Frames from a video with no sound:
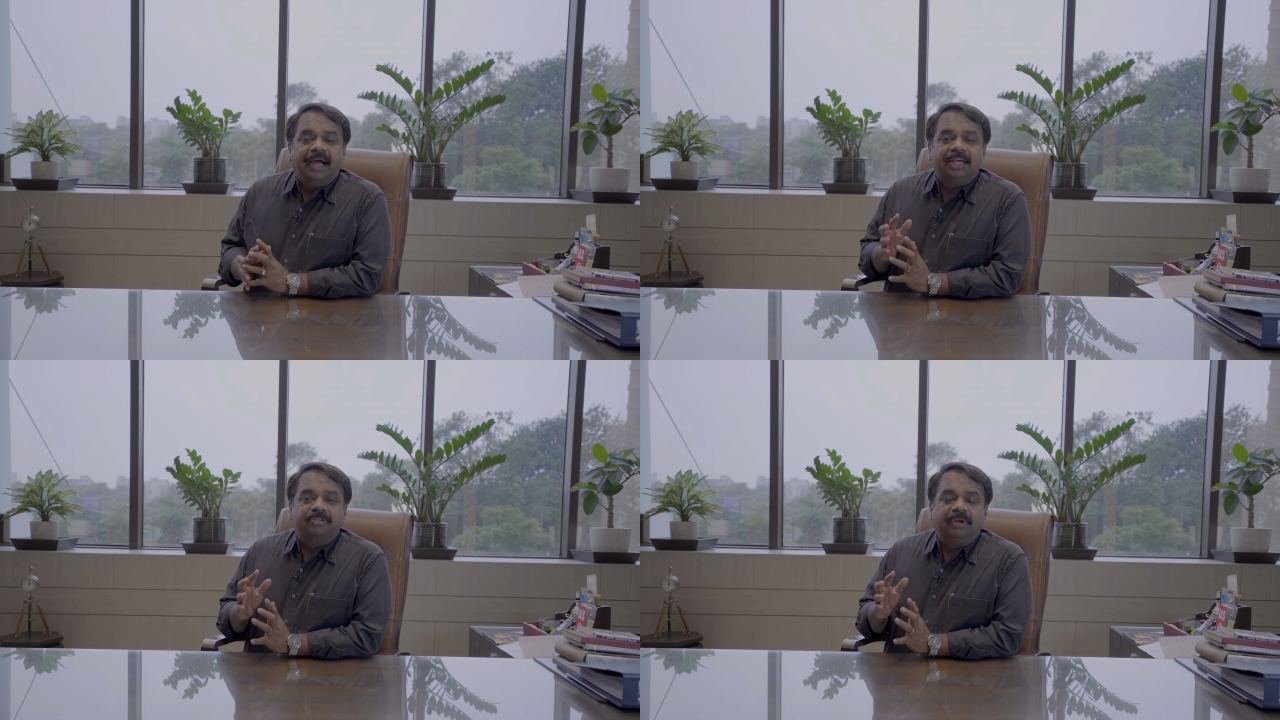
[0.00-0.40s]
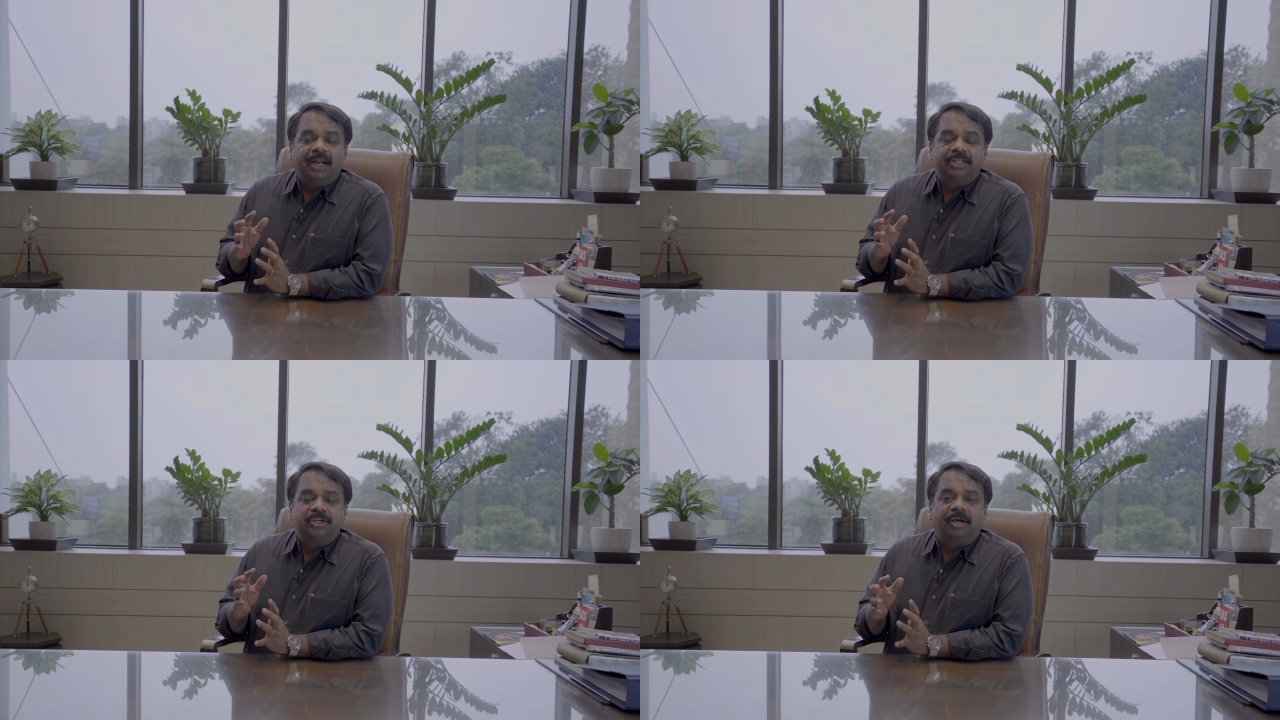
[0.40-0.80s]
as
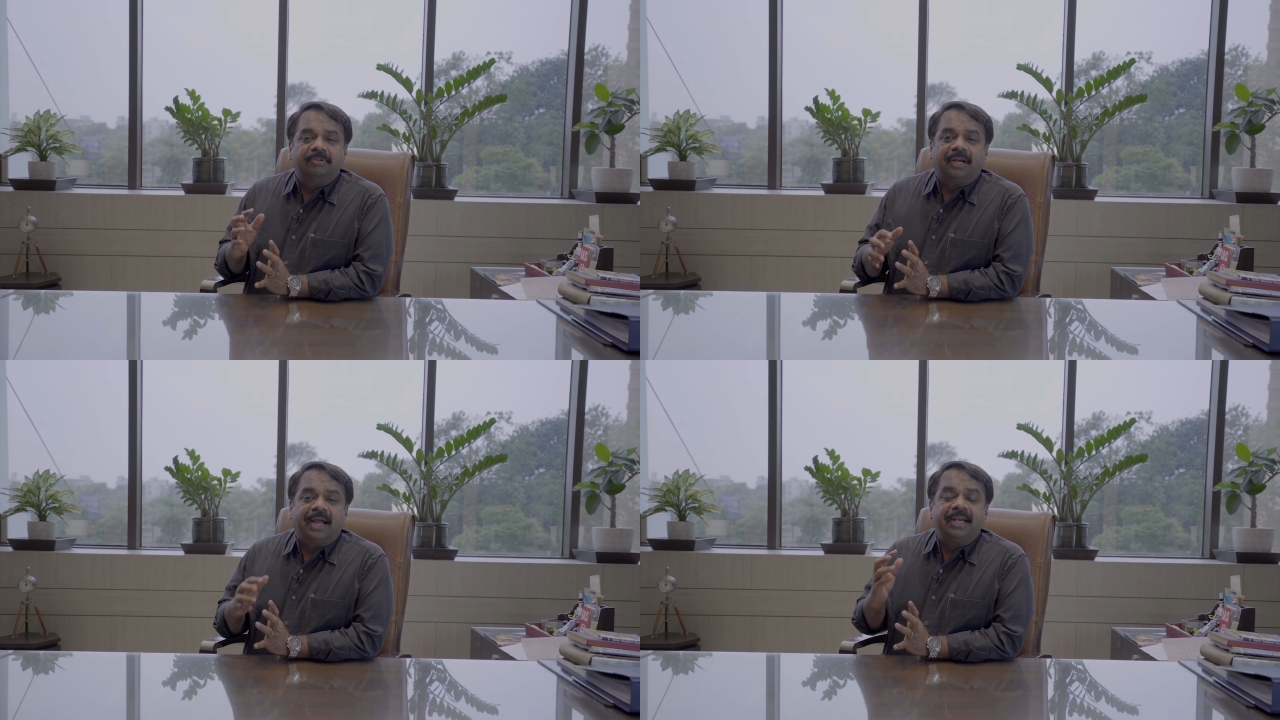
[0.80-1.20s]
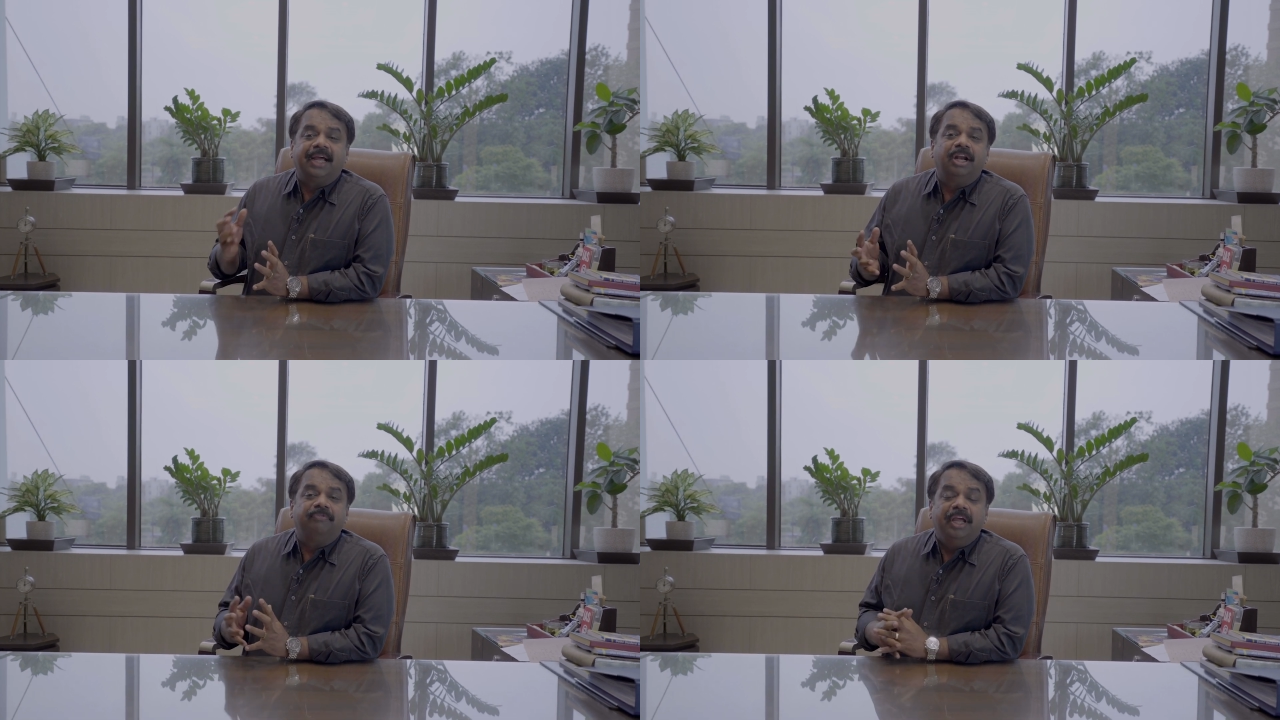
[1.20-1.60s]
well as you have the right
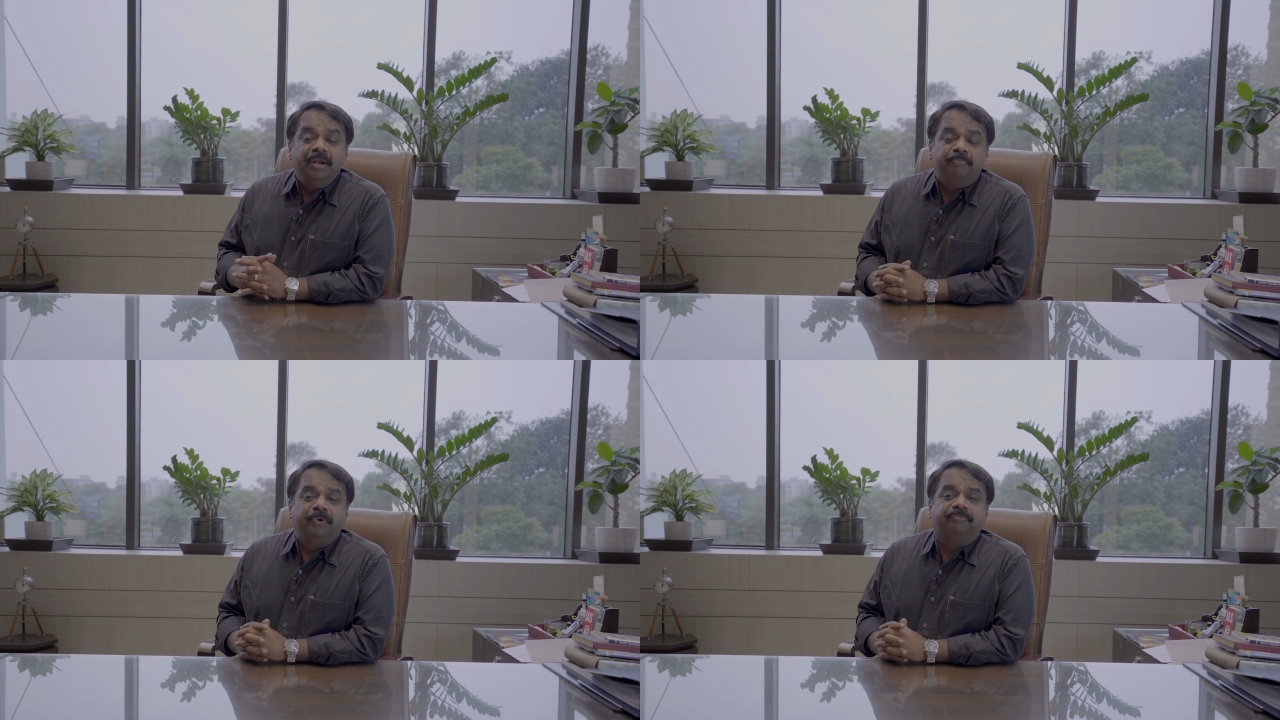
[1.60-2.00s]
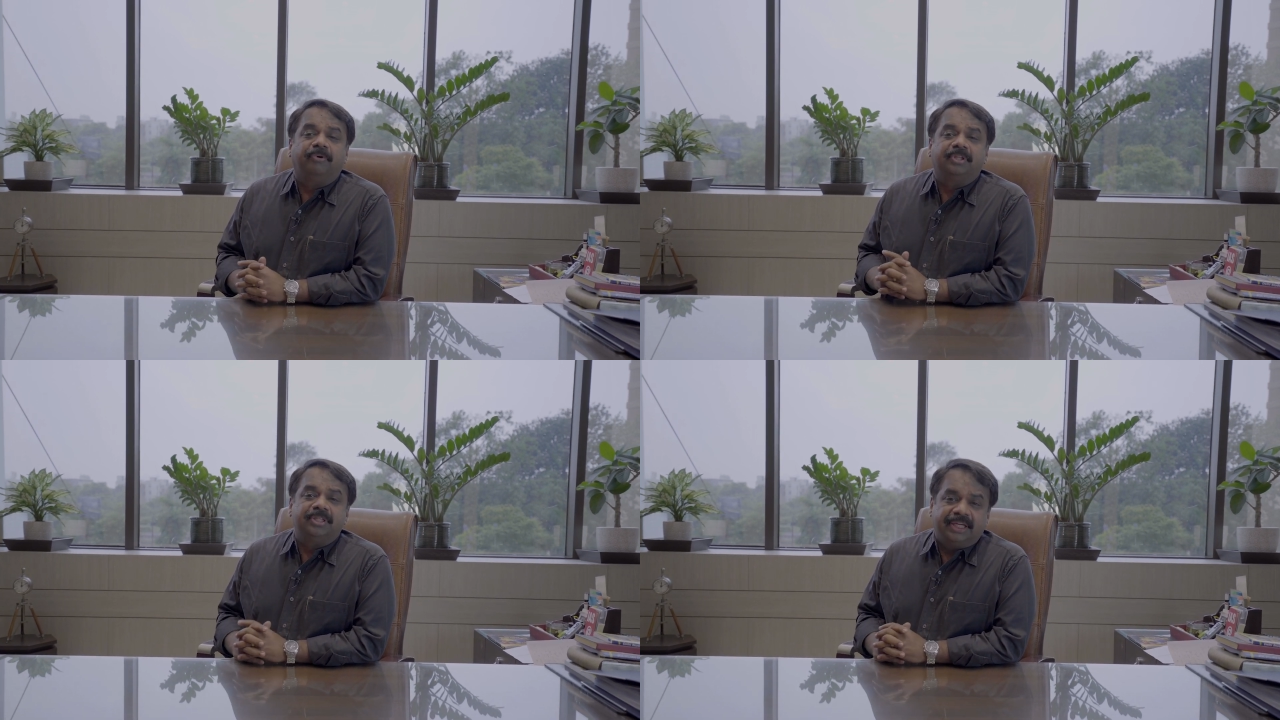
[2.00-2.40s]
kind of input
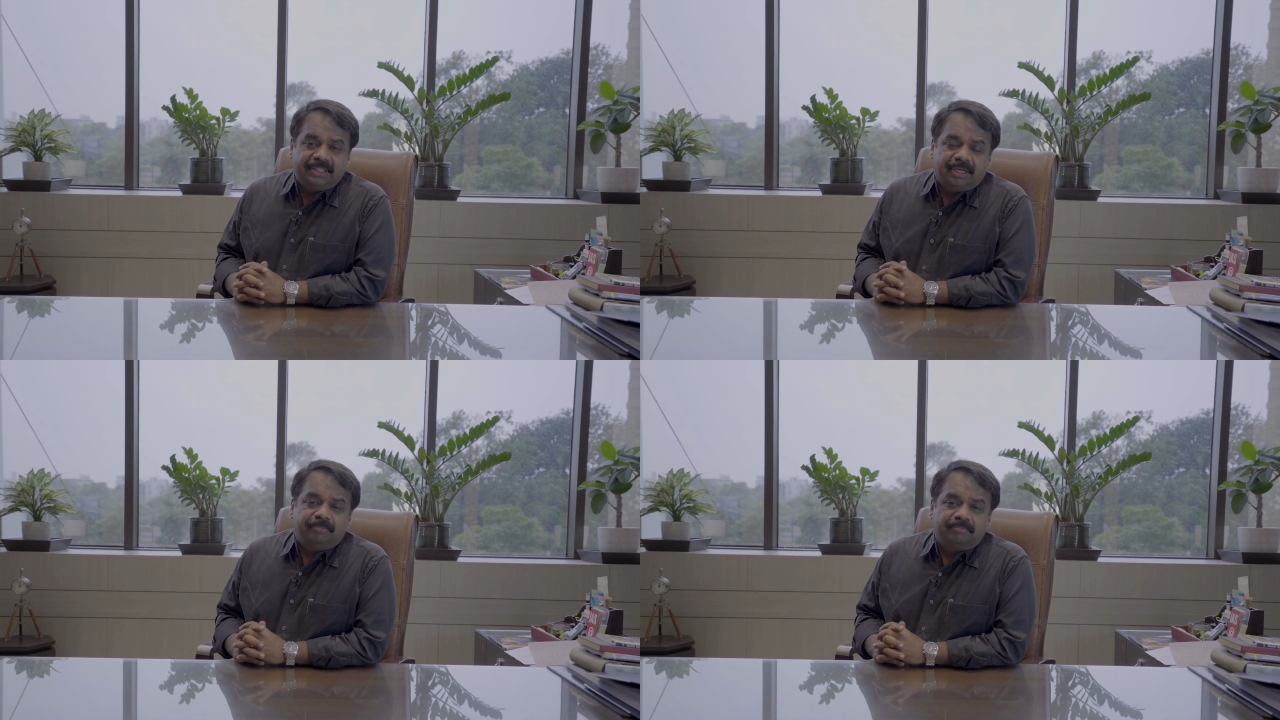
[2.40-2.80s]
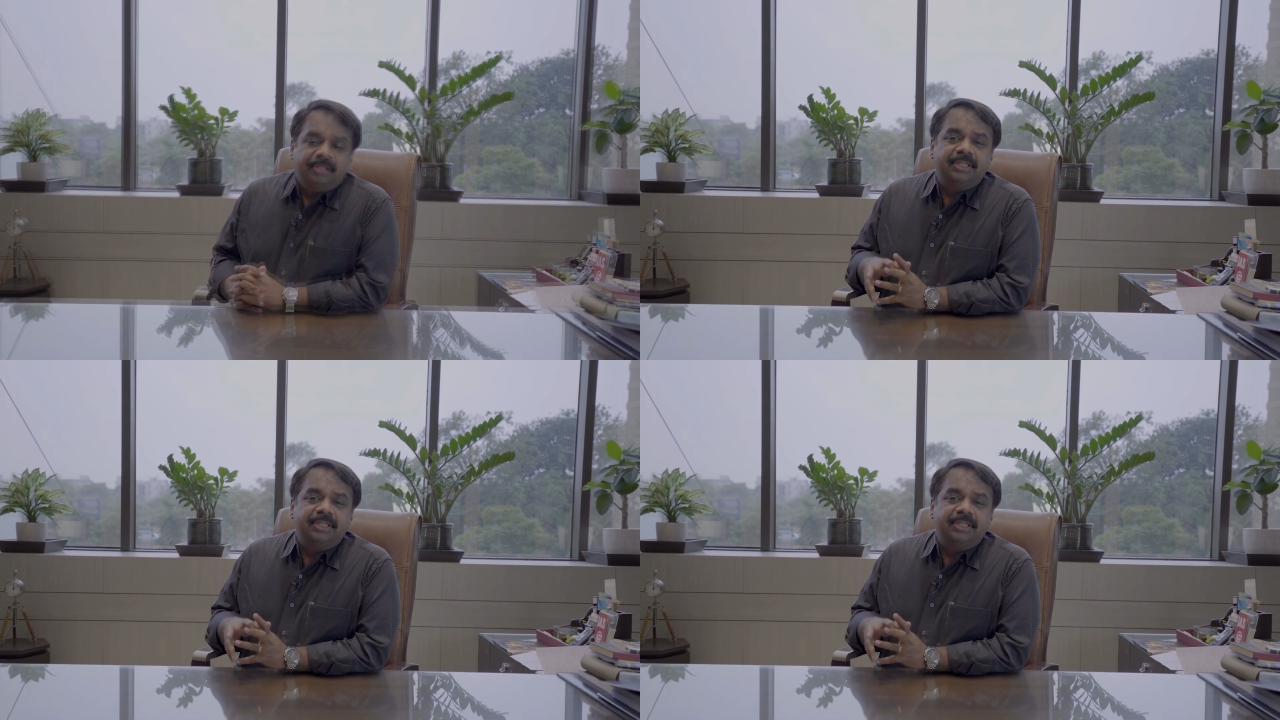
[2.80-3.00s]
for this exam.